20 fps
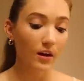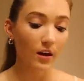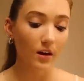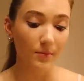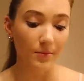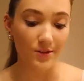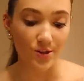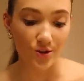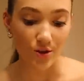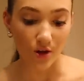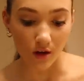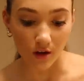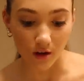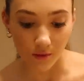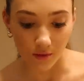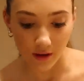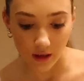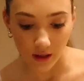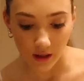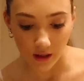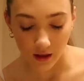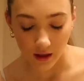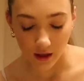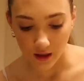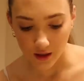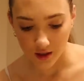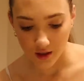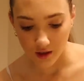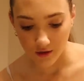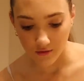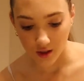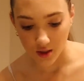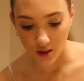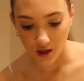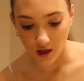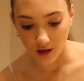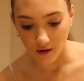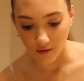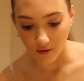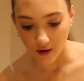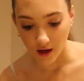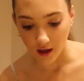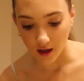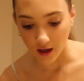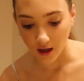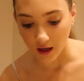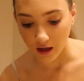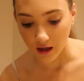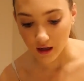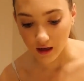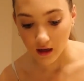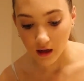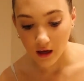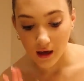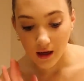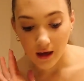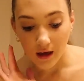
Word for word: thing I've been struggling with lately, I just finished getting ready, and